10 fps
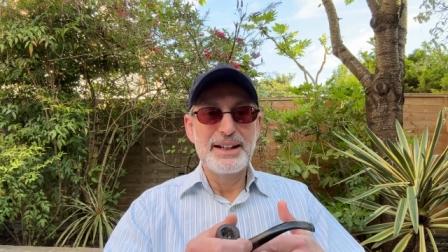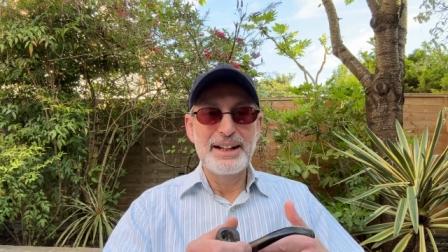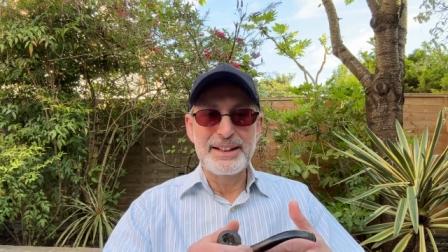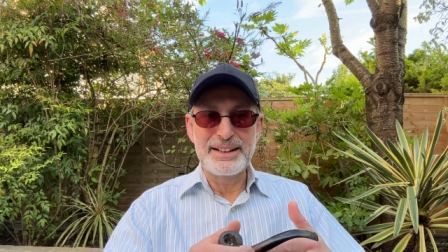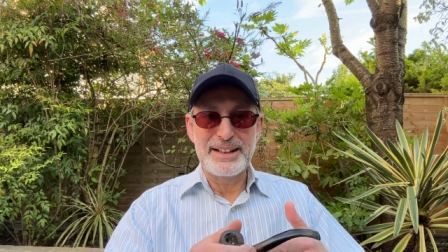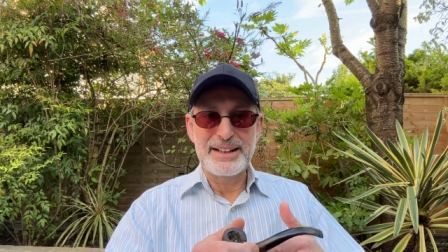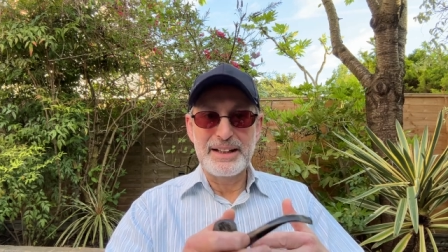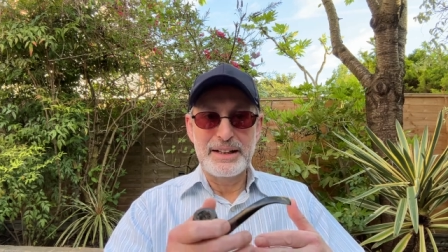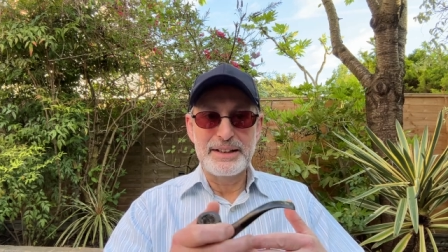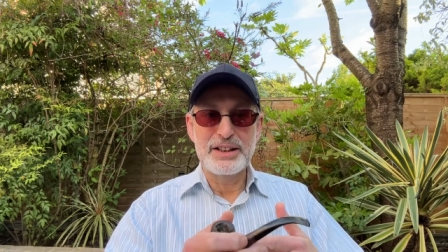and, it,
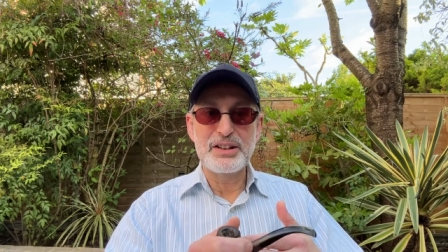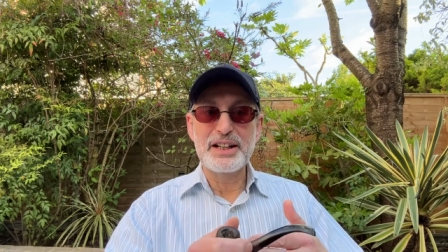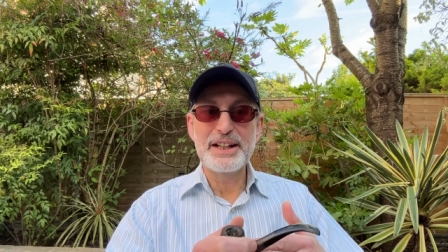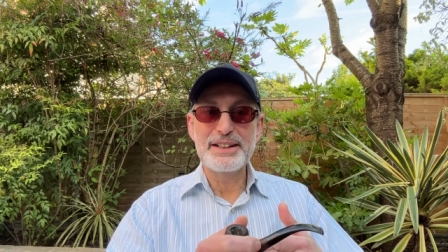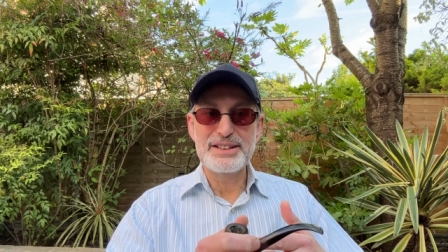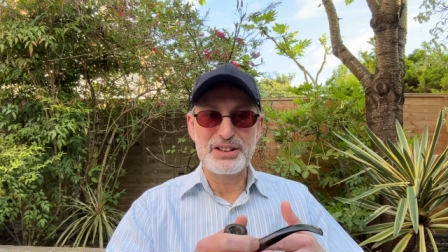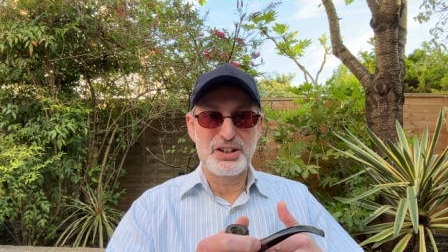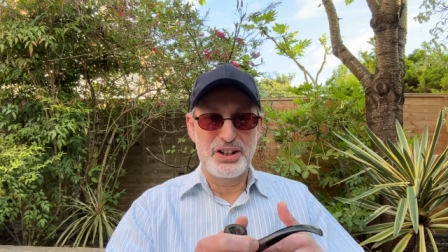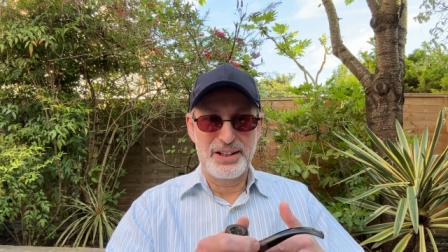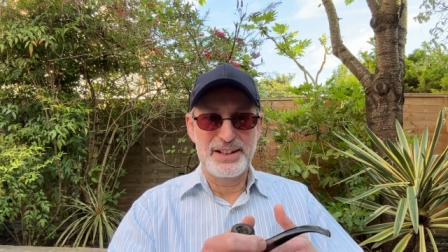and then you'll hear this
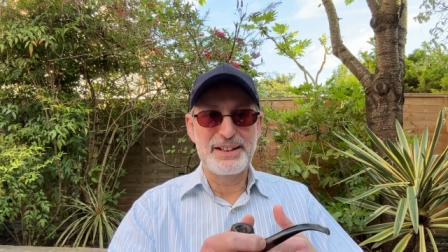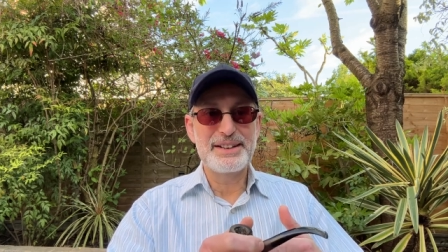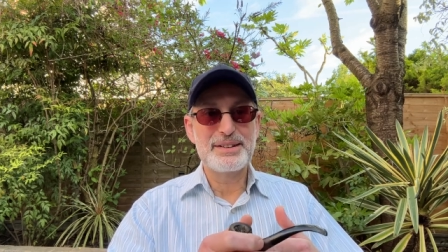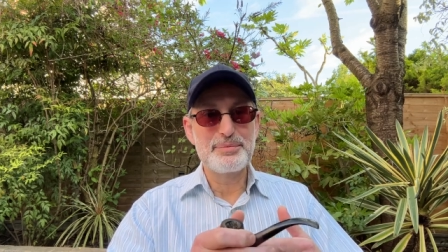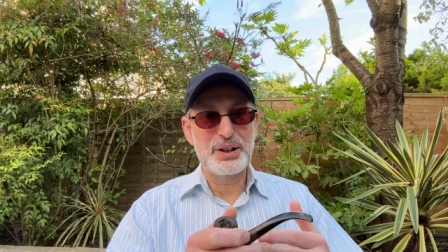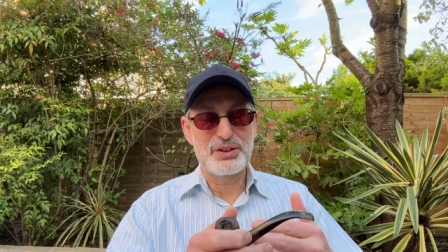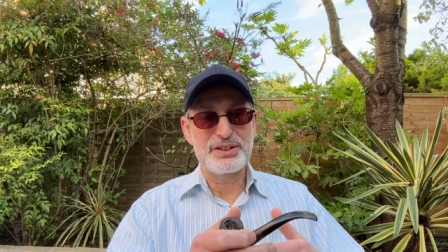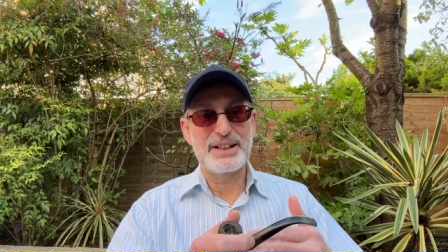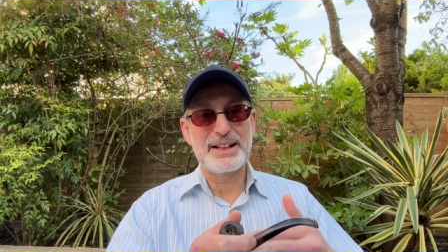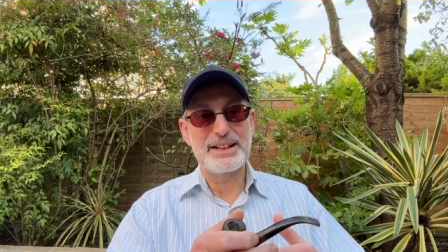gurgling because
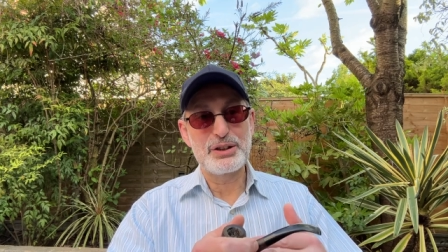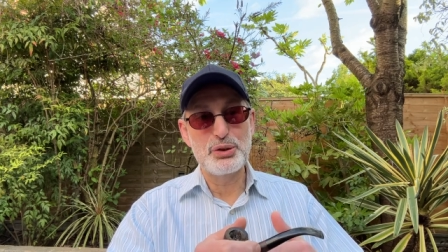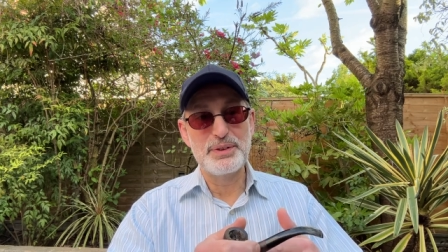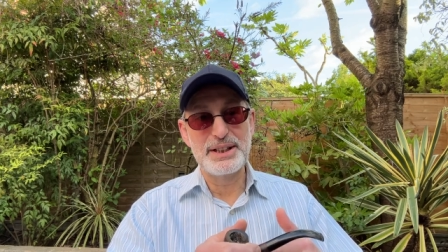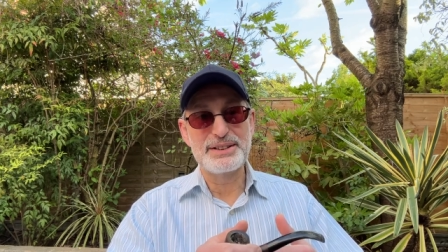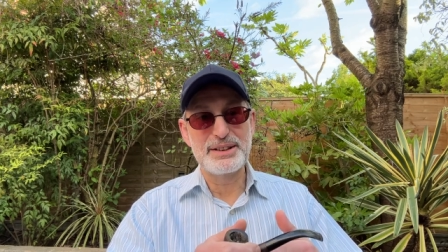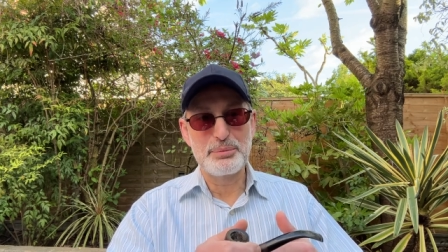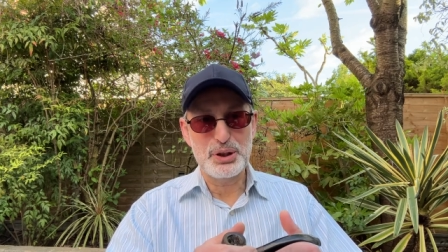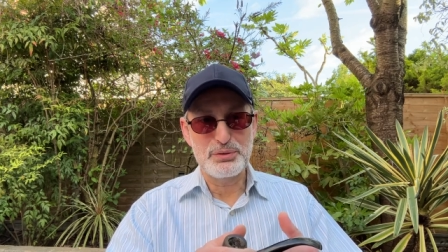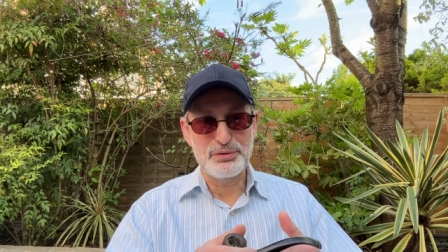it accumulates in the
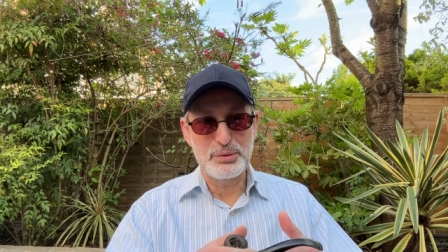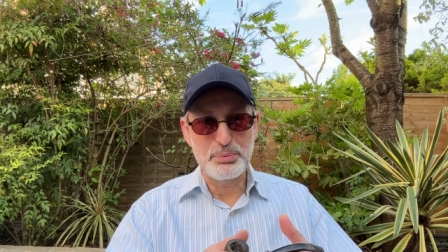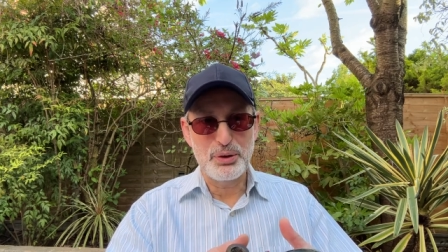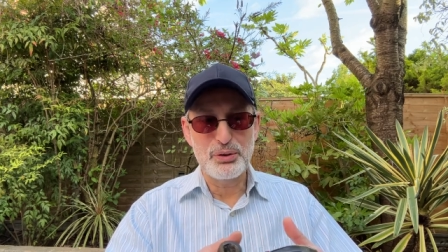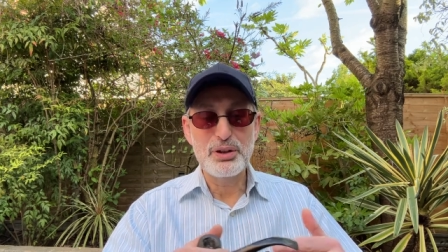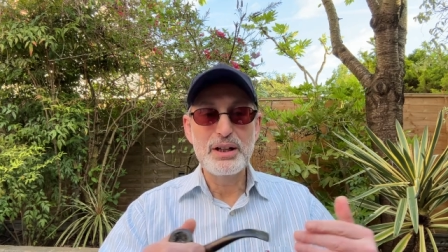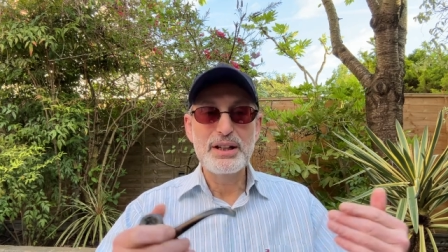bottom of the bowl.